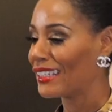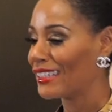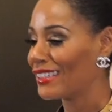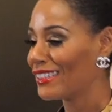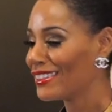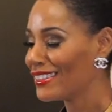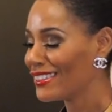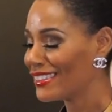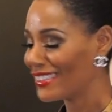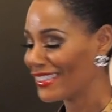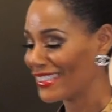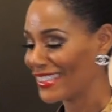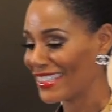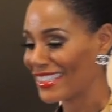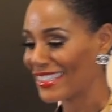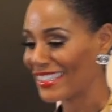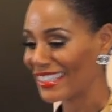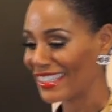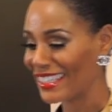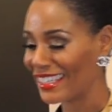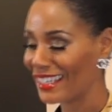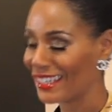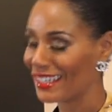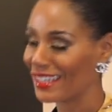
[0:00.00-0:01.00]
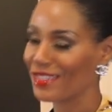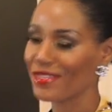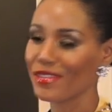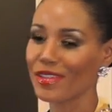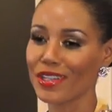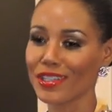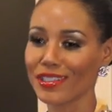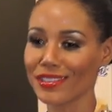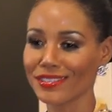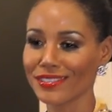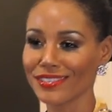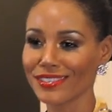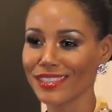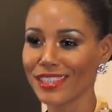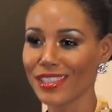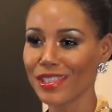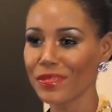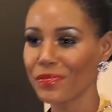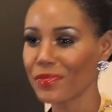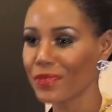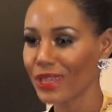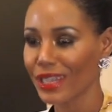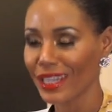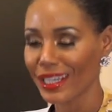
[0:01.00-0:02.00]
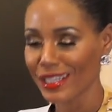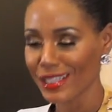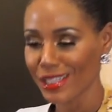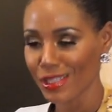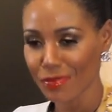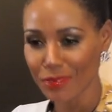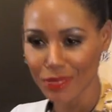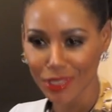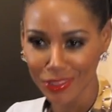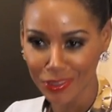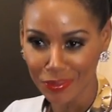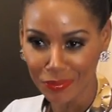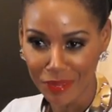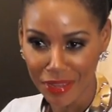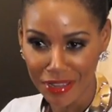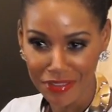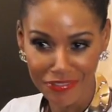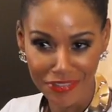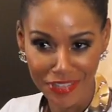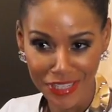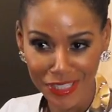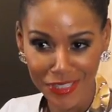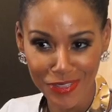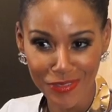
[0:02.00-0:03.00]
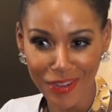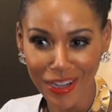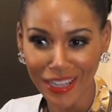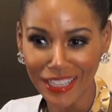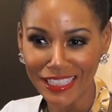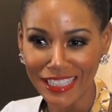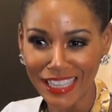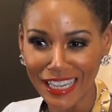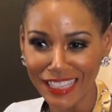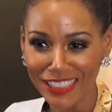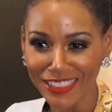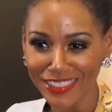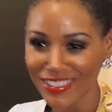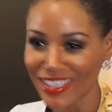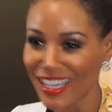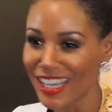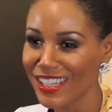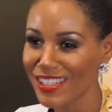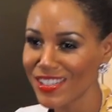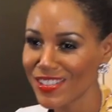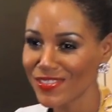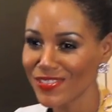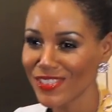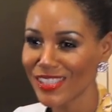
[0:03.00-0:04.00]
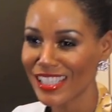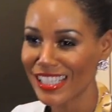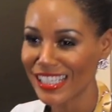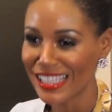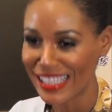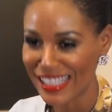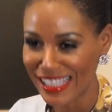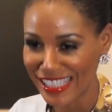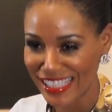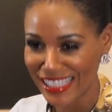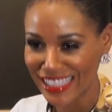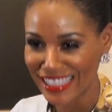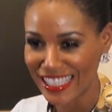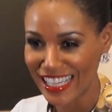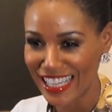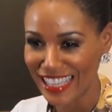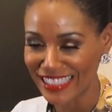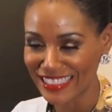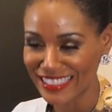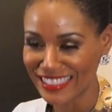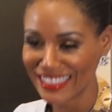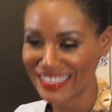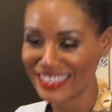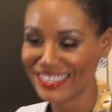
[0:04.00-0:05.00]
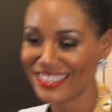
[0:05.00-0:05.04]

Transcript: Oh, Kitty, well, you're putting a smile on my face right now. I hope you can see that.